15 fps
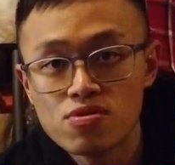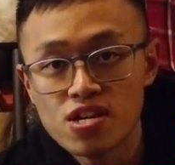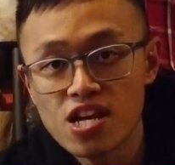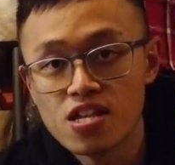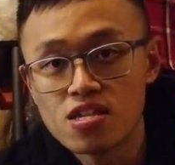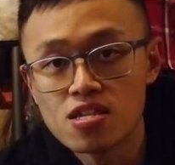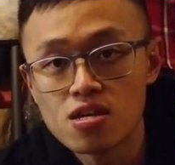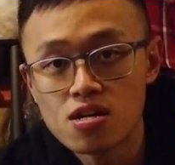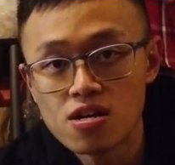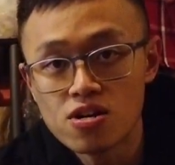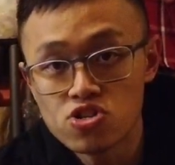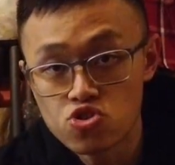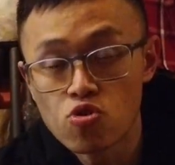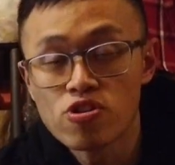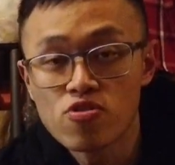in the
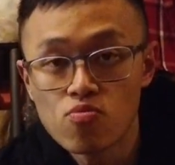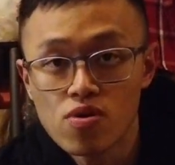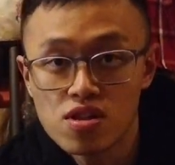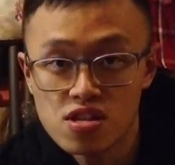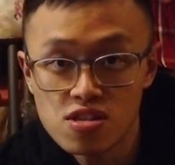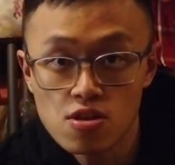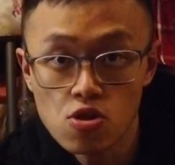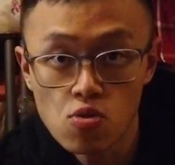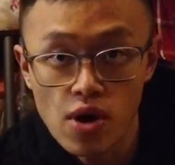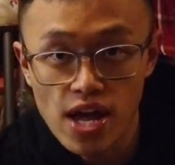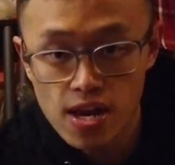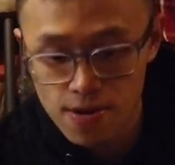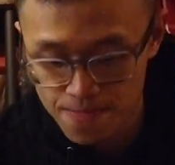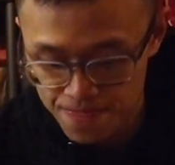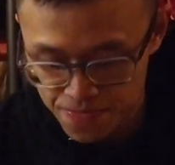Jordan 1
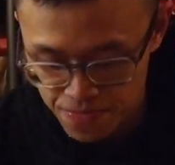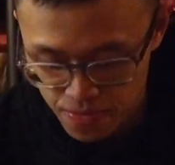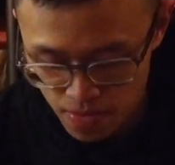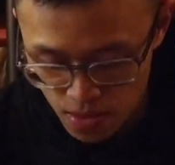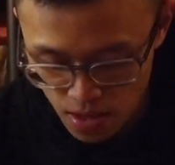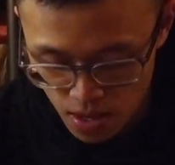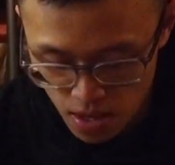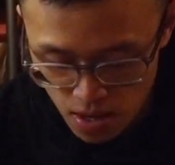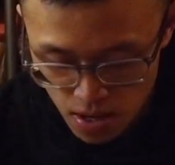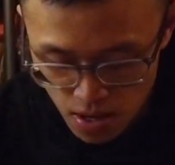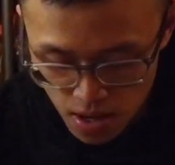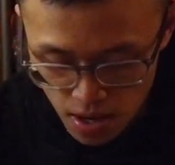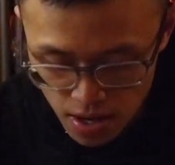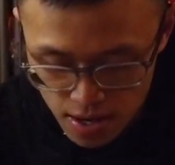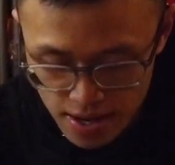silhouette.
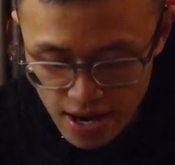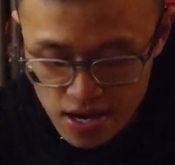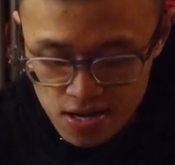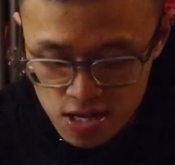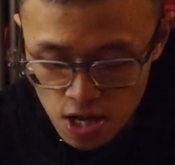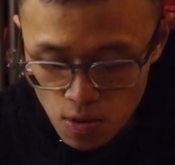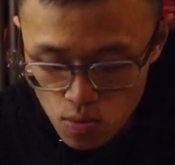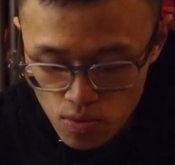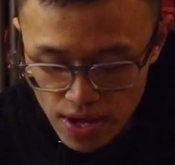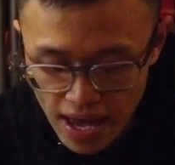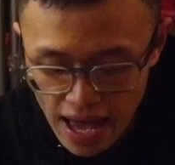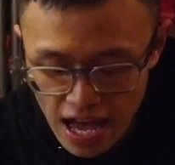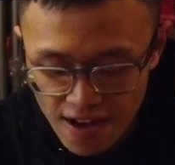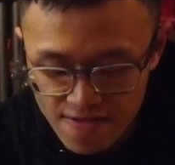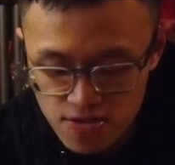Next up, we
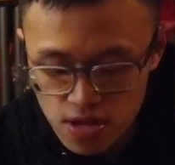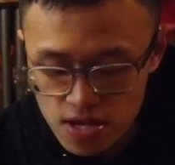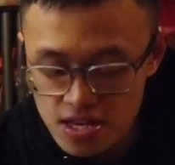have the